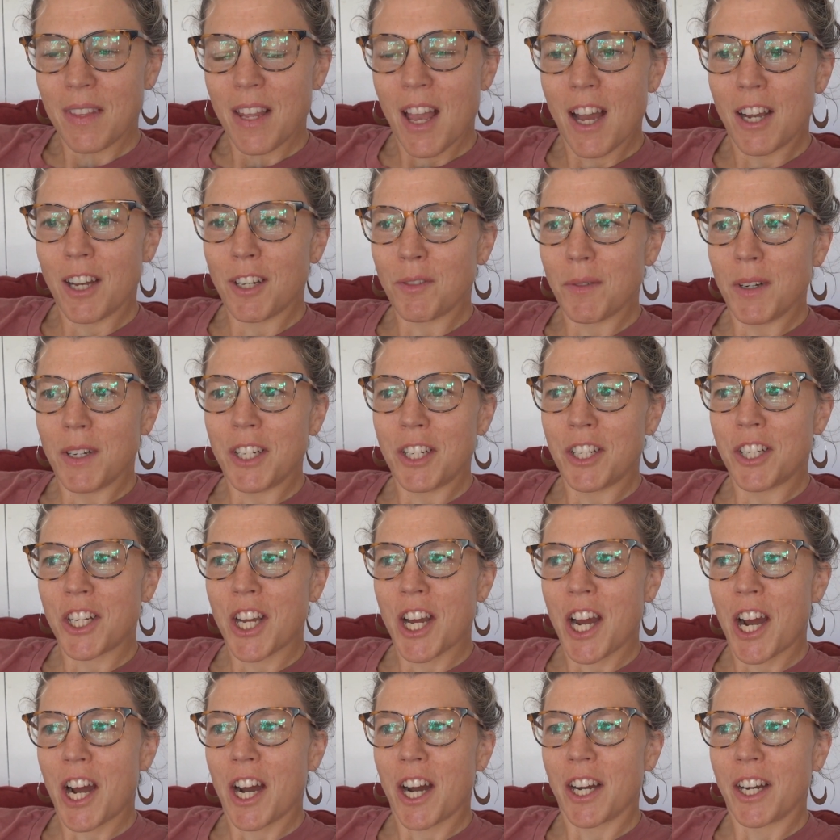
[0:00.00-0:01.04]
I just wanted to
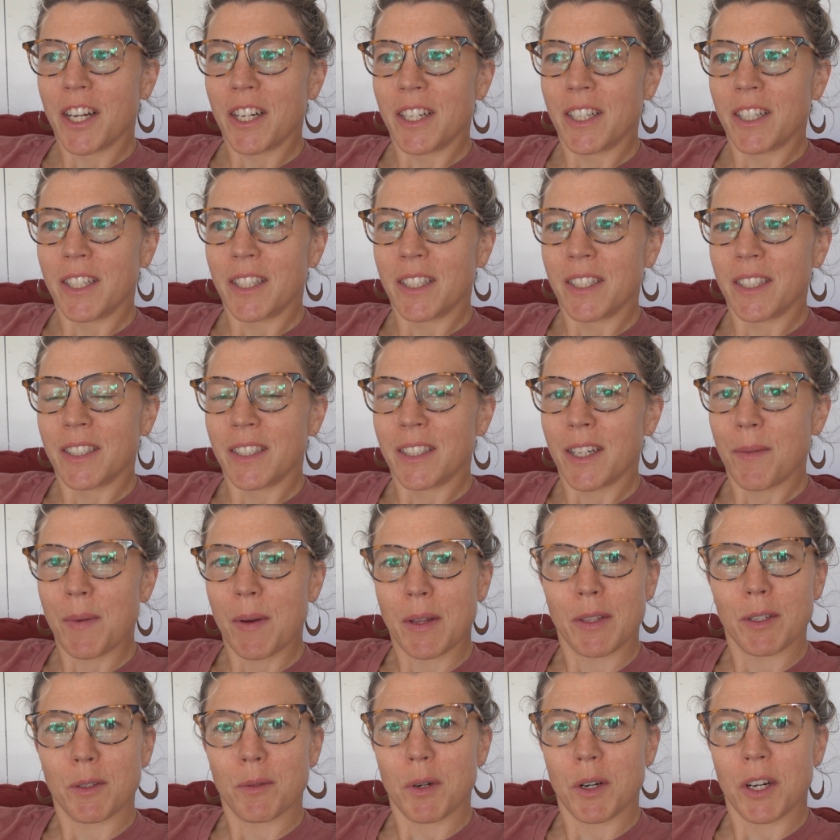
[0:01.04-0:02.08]
share
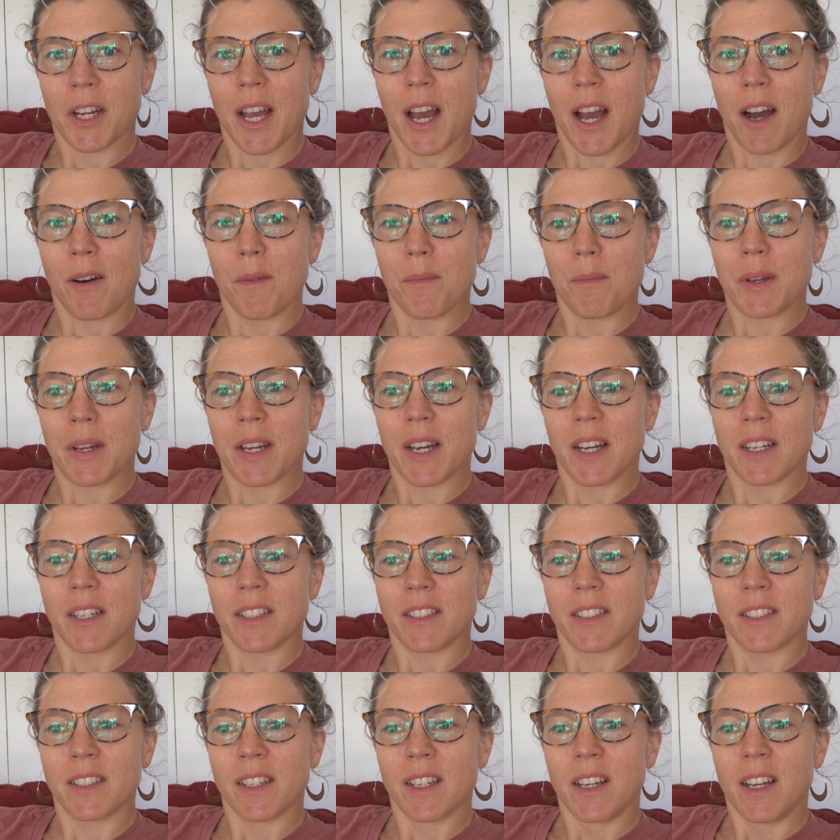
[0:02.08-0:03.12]
about this workout
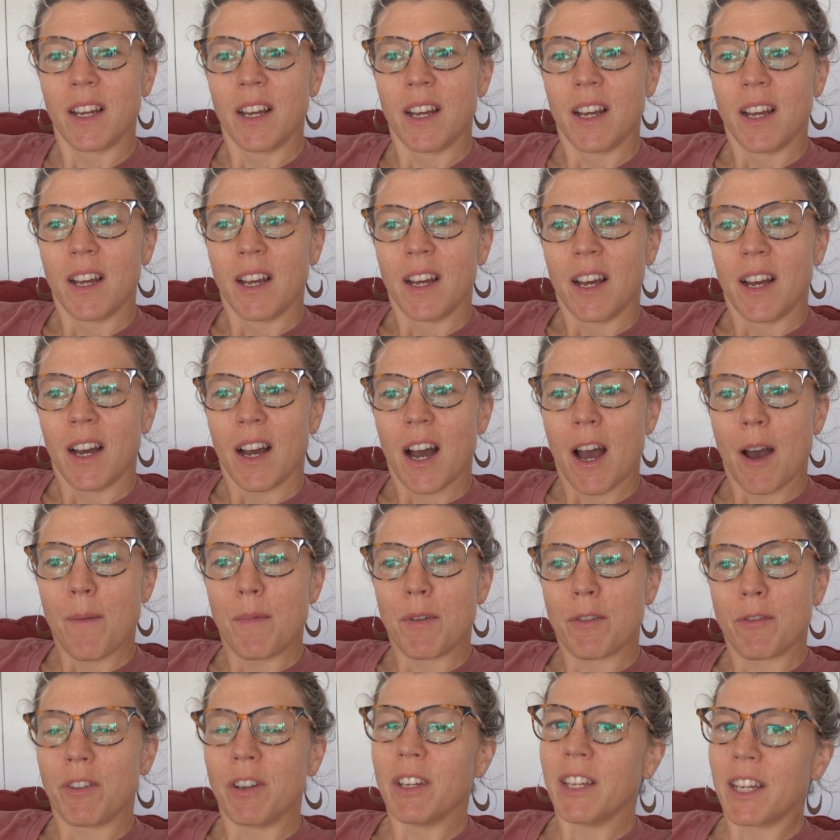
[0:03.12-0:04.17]
because I've
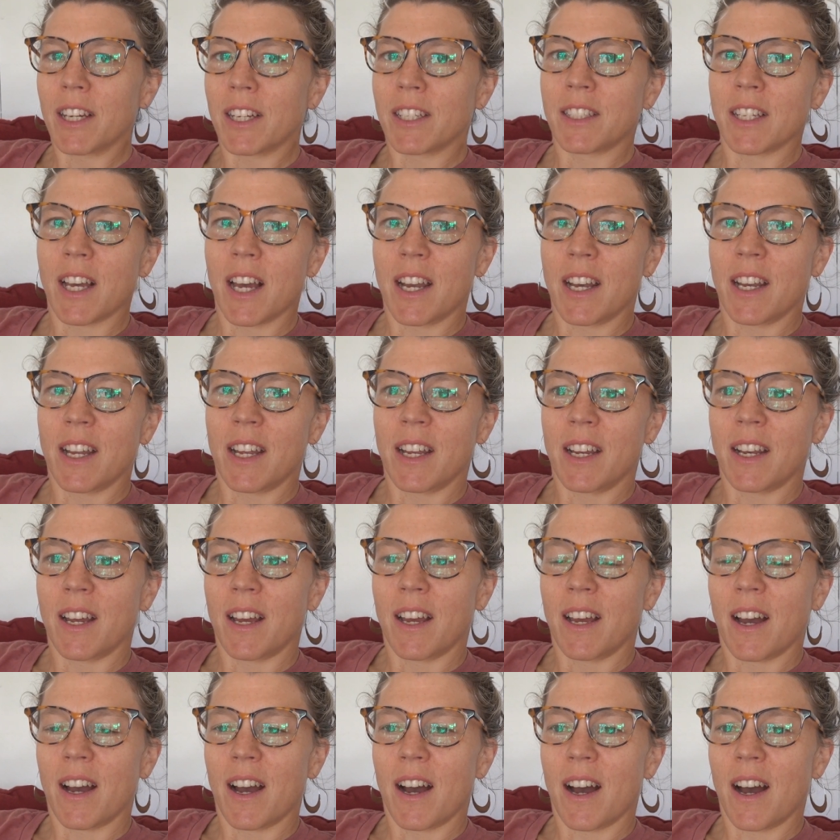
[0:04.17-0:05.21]
been really excited.
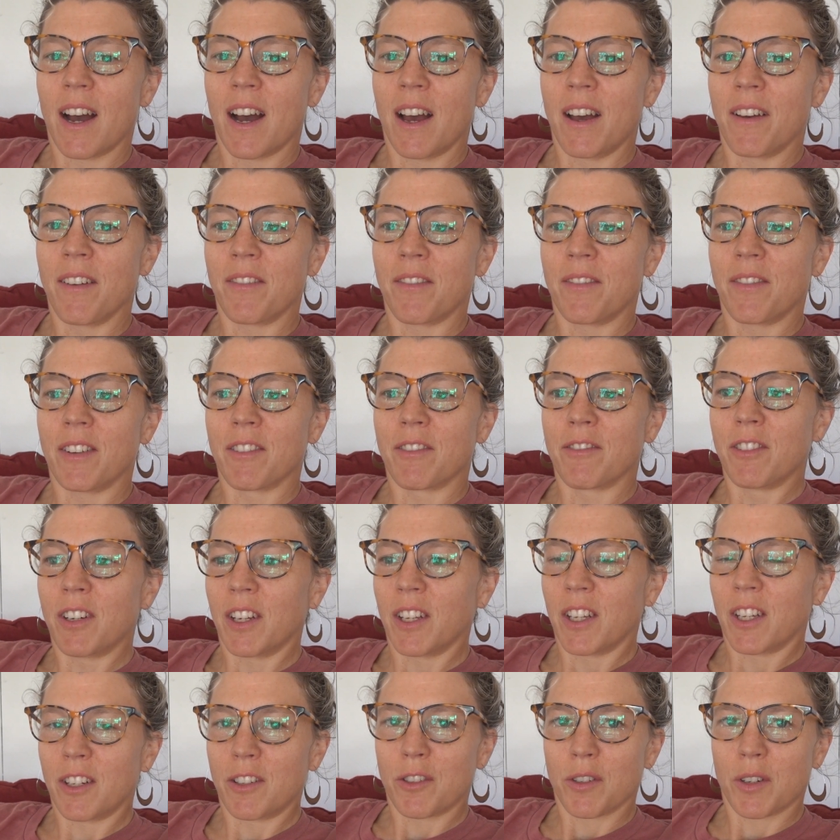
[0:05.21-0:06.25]
I've
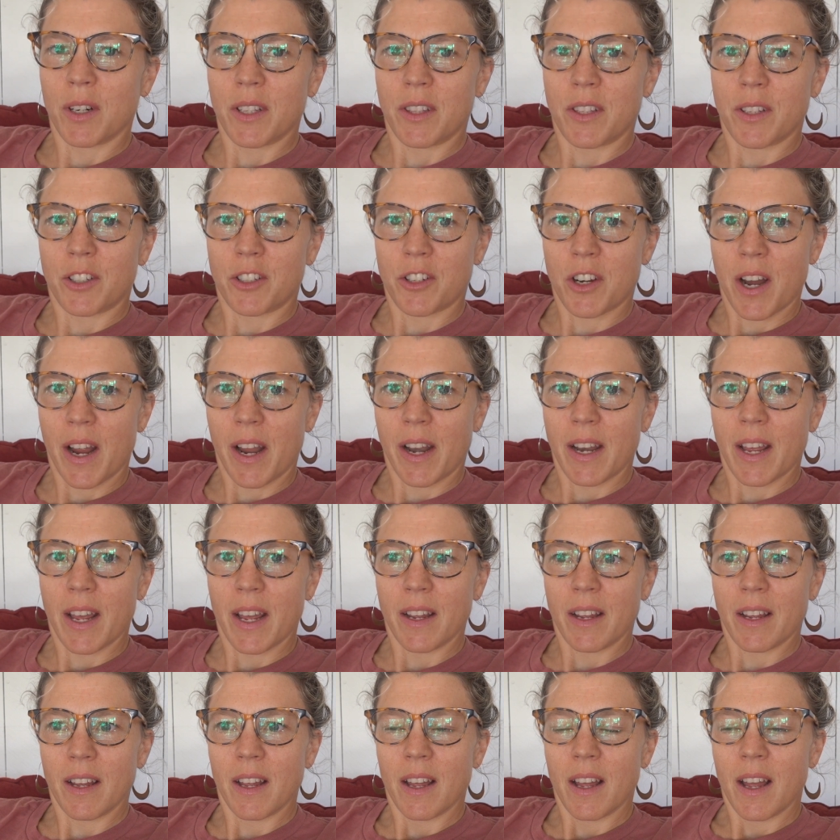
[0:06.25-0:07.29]
really enjoyed the
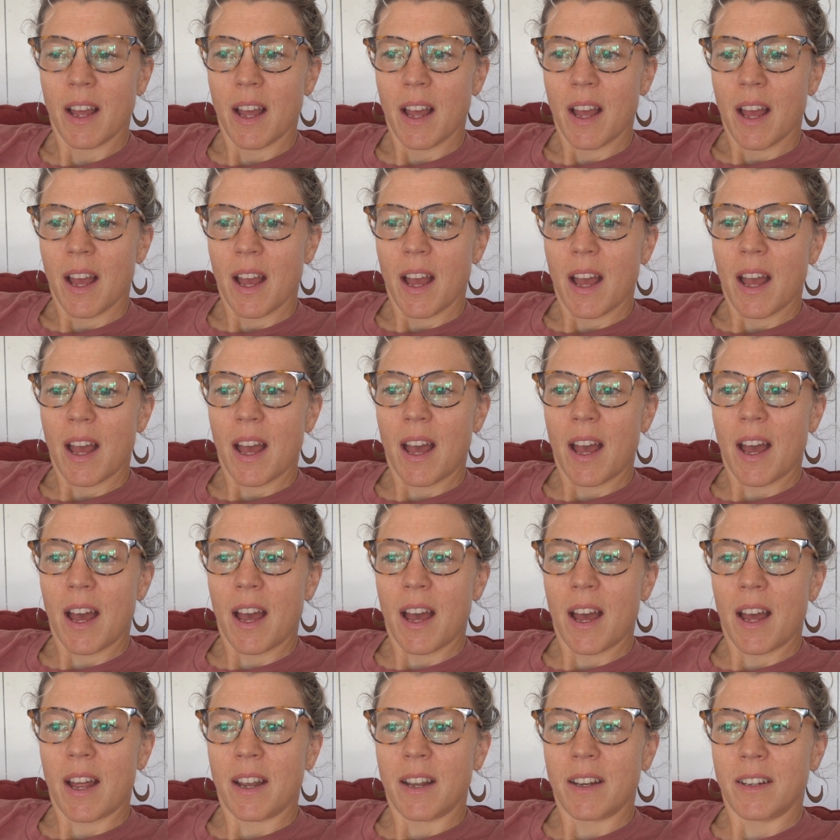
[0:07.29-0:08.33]
training,
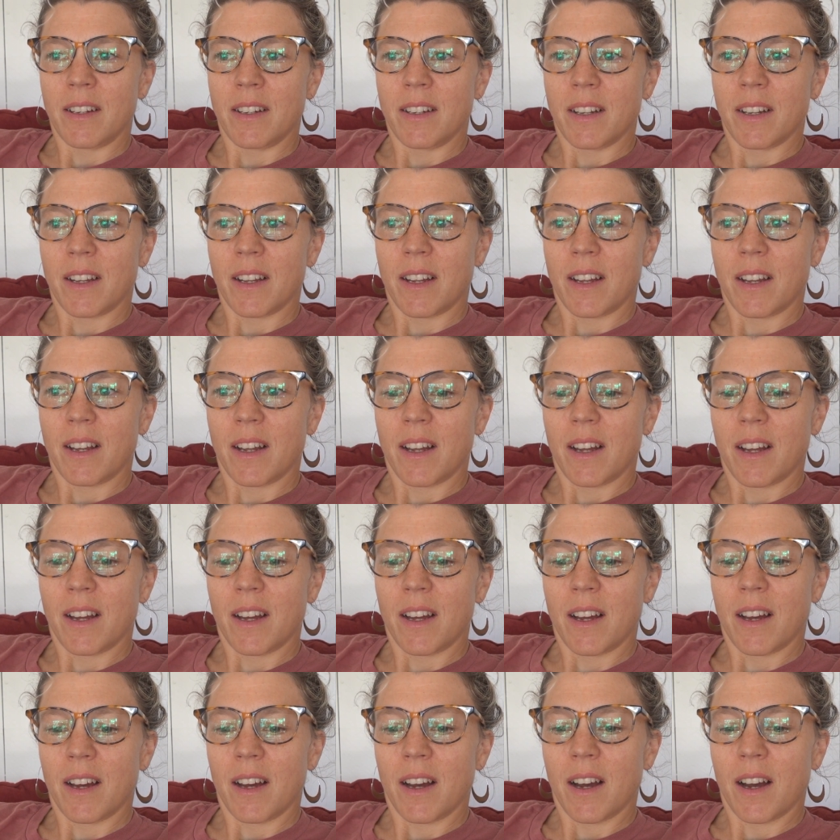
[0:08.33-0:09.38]
and
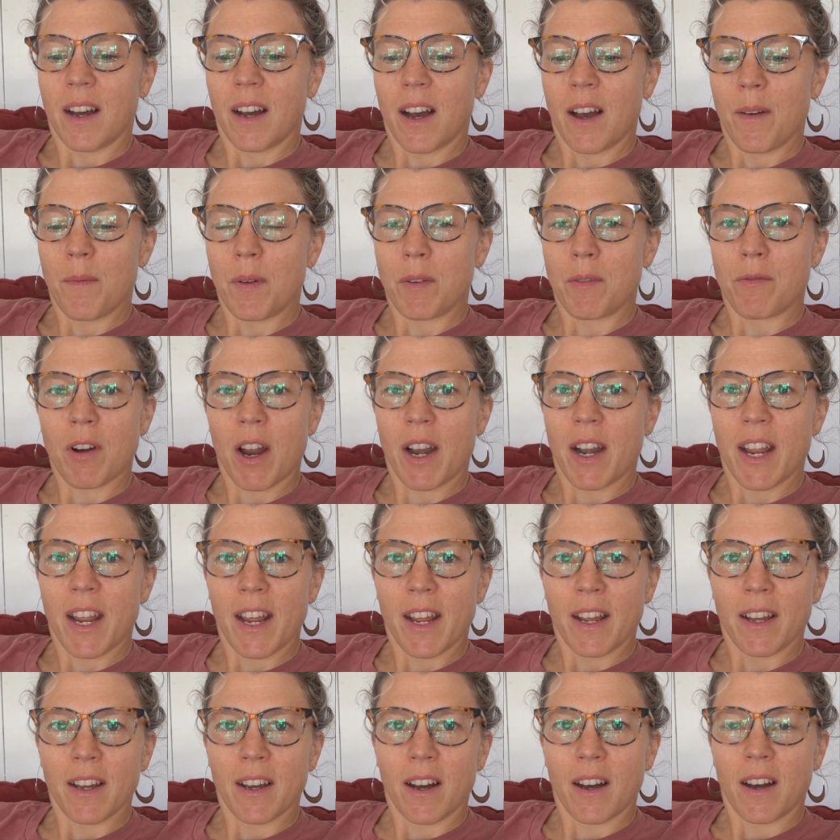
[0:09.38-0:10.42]
I've been
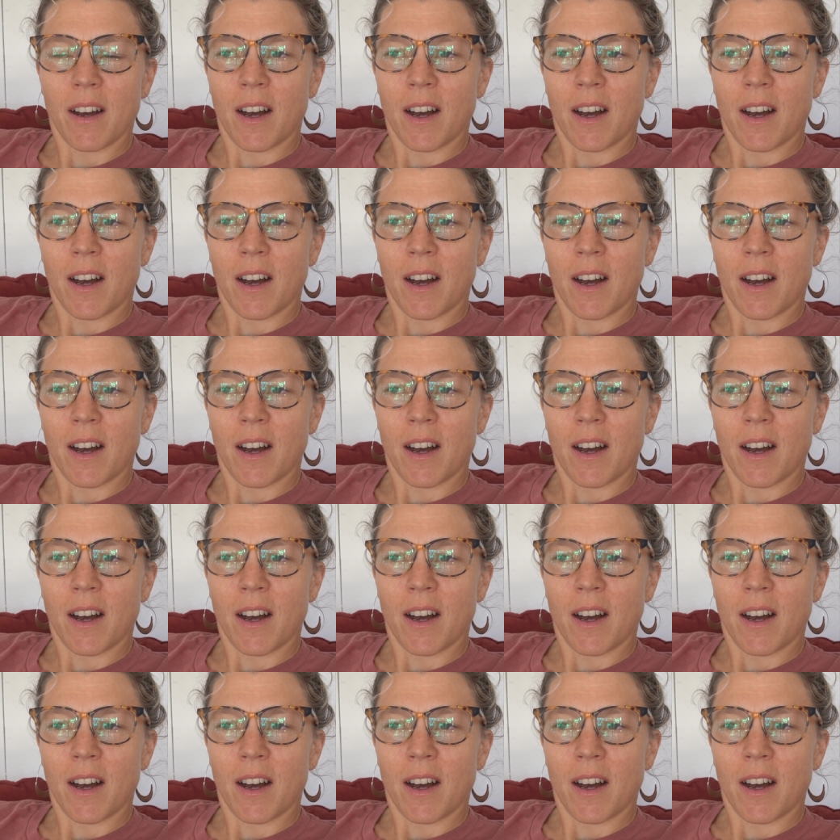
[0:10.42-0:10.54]
running